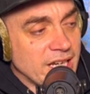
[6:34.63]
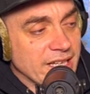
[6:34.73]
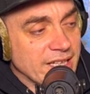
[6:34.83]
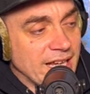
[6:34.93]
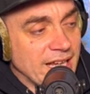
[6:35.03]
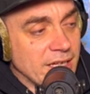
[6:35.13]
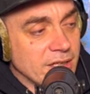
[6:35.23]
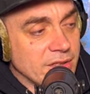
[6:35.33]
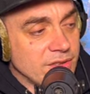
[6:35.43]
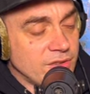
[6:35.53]
like that
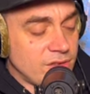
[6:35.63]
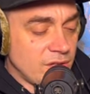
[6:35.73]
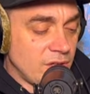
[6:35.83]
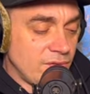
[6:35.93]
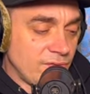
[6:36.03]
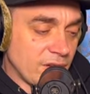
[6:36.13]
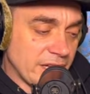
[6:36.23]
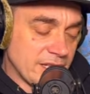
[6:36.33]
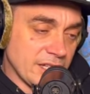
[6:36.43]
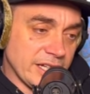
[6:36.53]
does do you
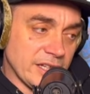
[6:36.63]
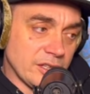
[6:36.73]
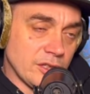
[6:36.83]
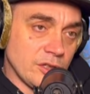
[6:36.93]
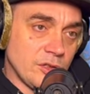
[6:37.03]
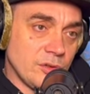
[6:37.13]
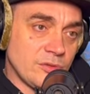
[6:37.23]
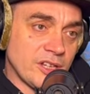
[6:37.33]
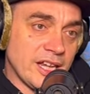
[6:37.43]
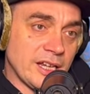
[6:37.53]
find like you
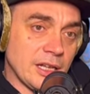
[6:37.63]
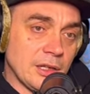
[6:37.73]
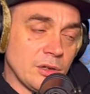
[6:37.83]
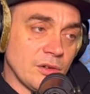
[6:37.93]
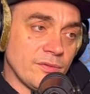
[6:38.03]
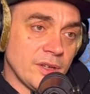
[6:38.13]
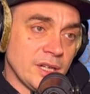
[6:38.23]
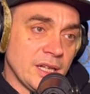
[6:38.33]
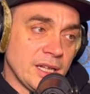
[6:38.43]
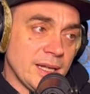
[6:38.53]
take a lot of
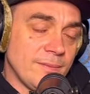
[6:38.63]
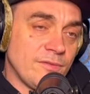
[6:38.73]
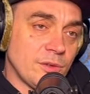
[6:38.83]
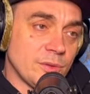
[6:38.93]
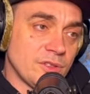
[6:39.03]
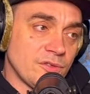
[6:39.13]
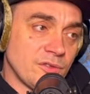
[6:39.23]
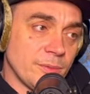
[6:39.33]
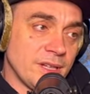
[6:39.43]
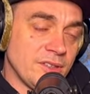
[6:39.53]
influence
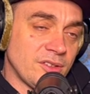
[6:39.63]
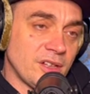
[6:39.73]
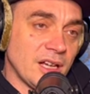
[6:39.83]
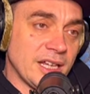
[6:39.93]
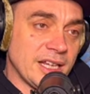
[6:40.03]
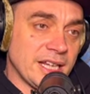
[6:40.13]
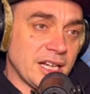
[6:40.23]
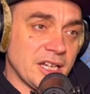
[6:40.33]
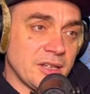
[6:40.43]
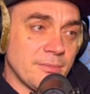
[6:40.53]
from his style and it
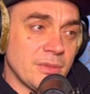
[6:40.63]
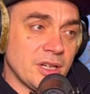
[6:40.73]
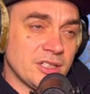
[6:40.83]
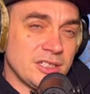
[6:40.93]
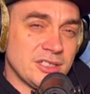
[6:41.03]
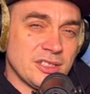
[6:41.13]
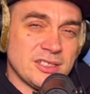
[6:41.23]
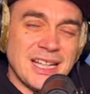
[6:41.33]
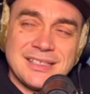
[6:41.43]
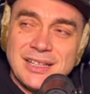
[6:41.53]
kind of merges
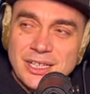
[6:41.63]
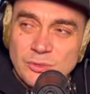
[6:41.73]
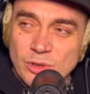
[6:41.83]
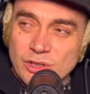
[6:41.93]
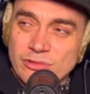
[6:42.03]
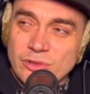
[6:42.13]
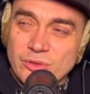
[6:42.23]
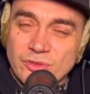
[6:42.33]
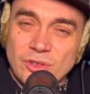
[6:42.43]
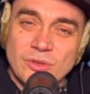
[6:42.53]
because that's kind of what
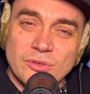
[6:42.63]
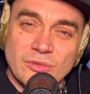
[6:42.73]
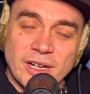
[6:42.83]
crews do